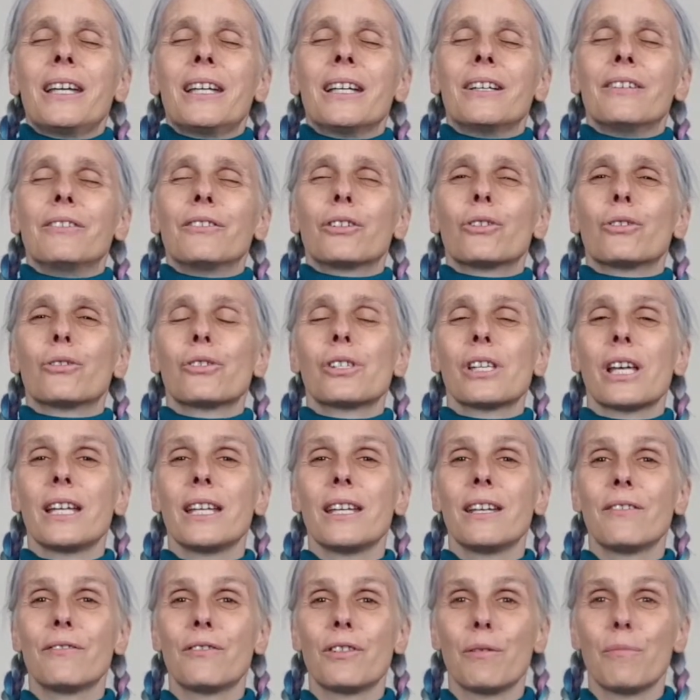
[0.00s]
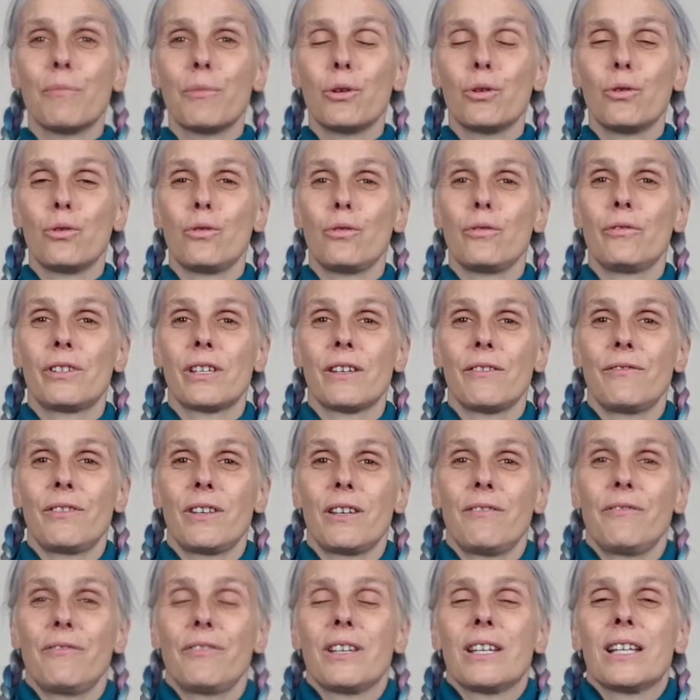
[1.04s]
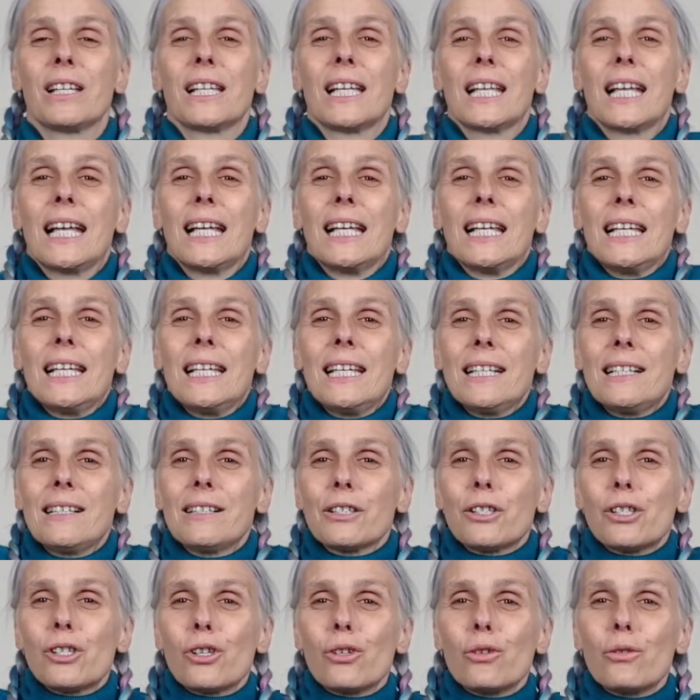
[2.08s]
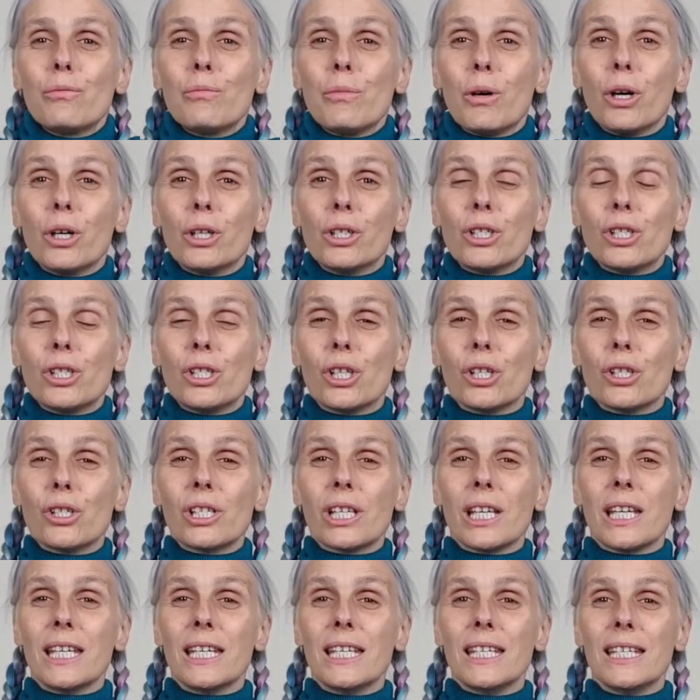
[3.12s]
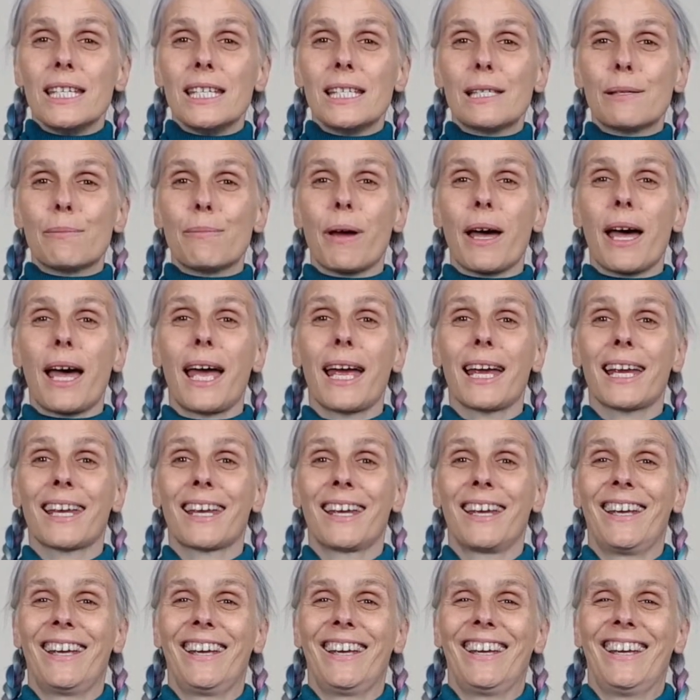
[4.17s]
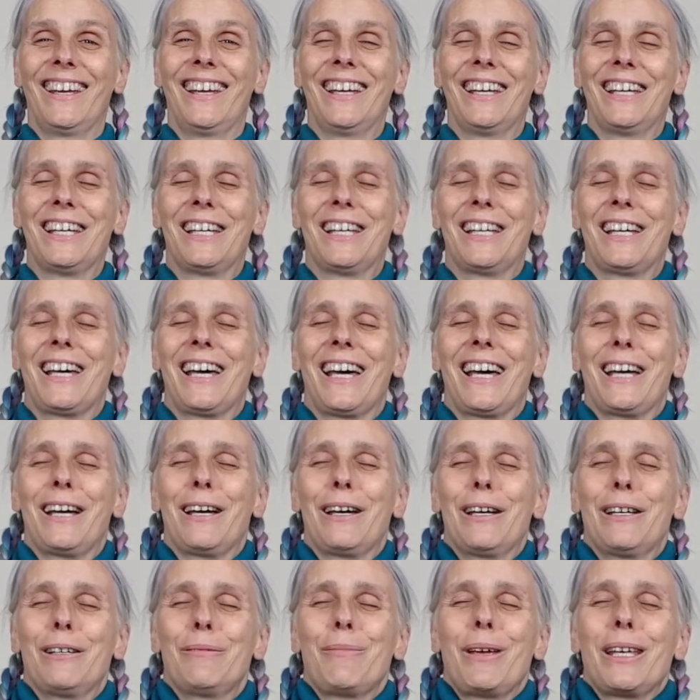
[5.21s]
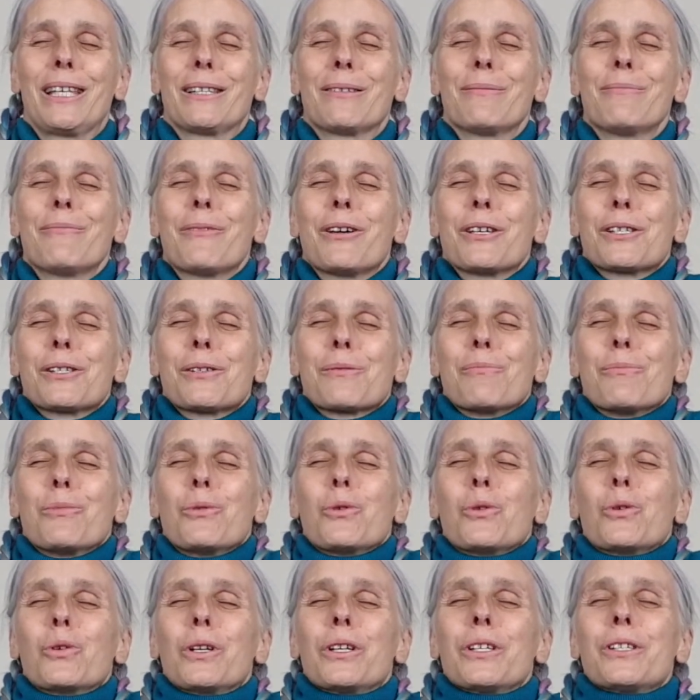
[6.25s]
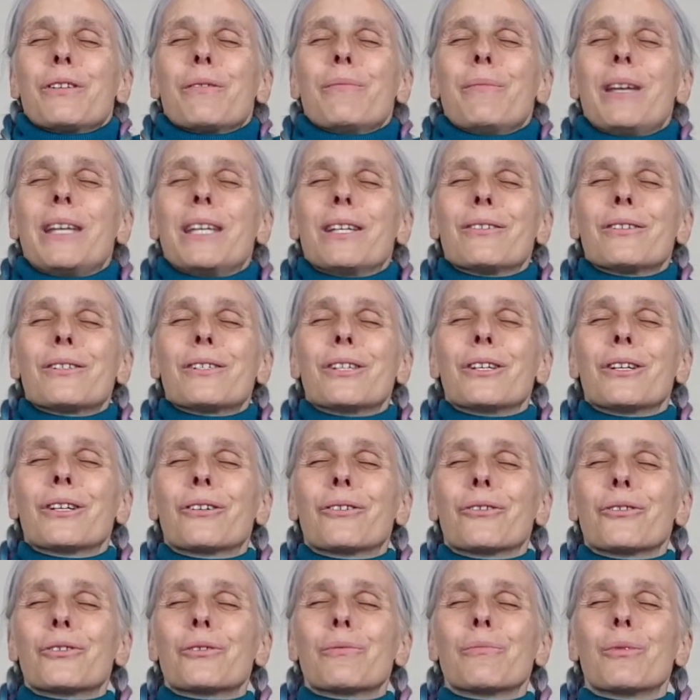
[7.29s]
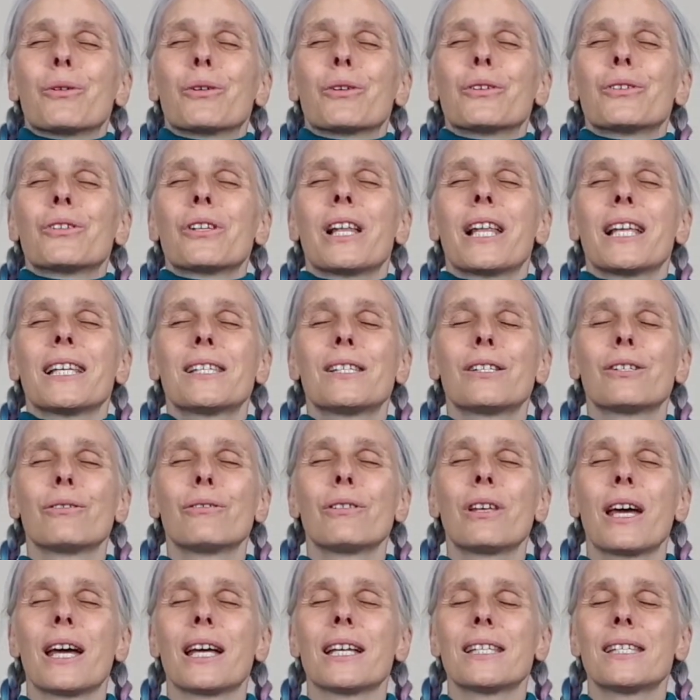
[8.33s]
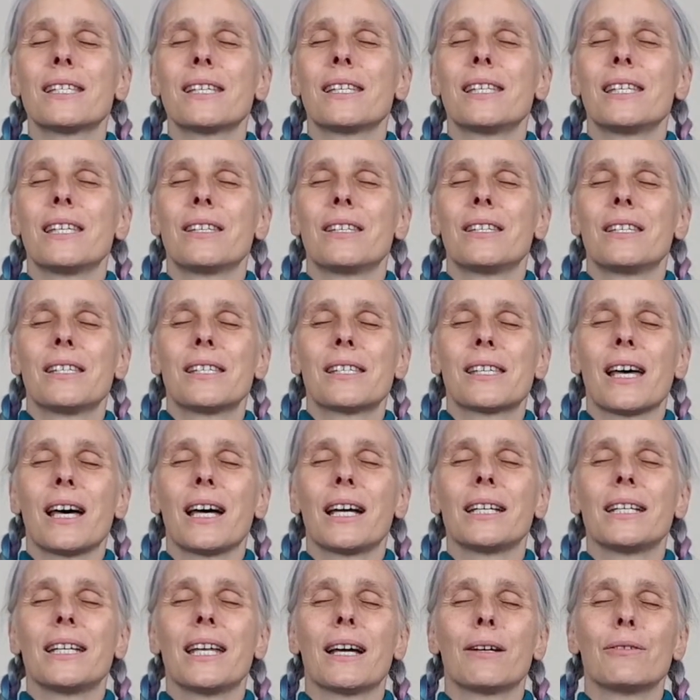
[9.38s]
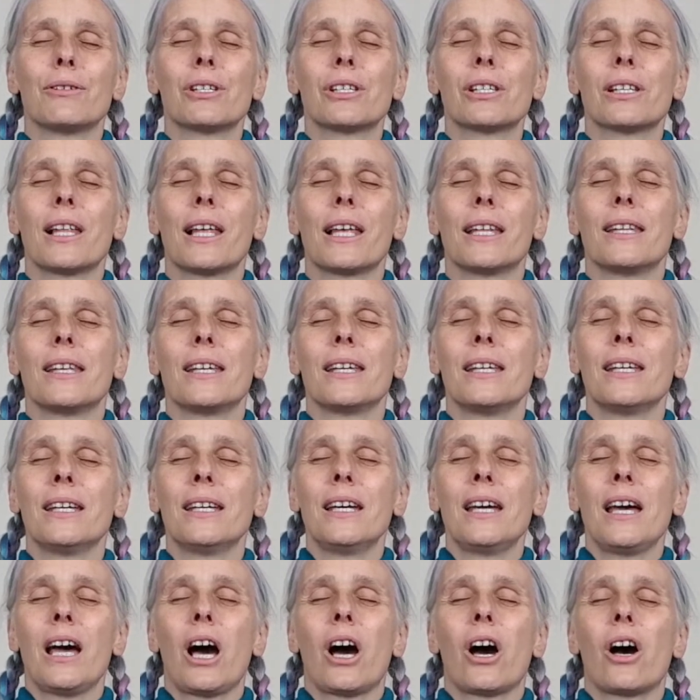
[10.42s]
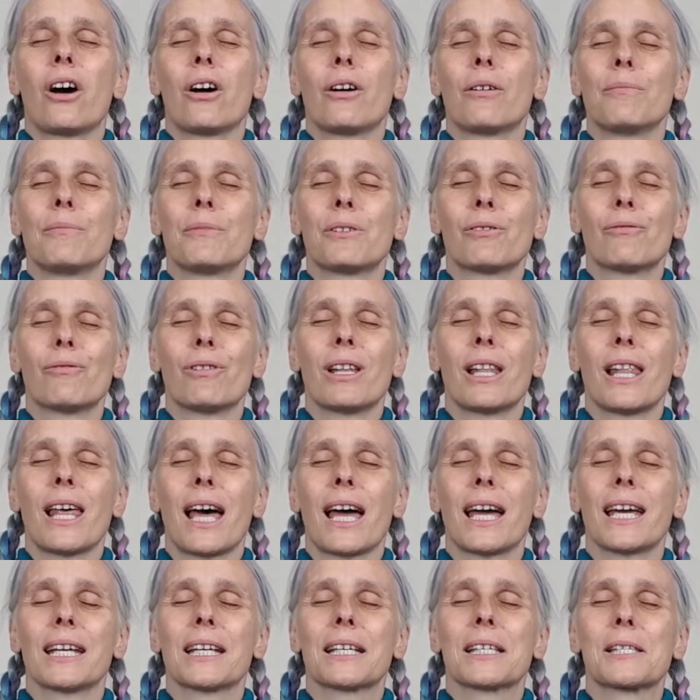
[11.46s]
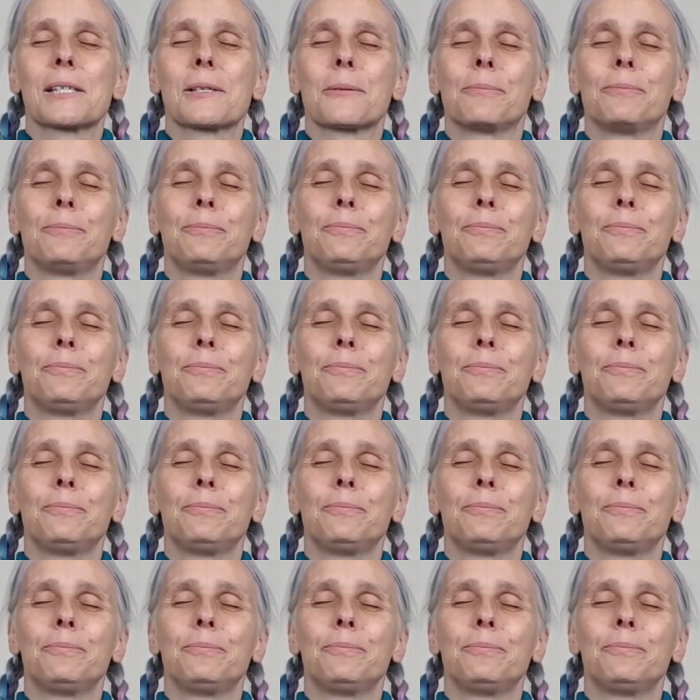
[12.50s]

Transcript: And of course, any of the moves, if they feel a little too much, just ease back and make them smaller, so make your circle smaller. So let's do that to the other side now. Just let the arms relax.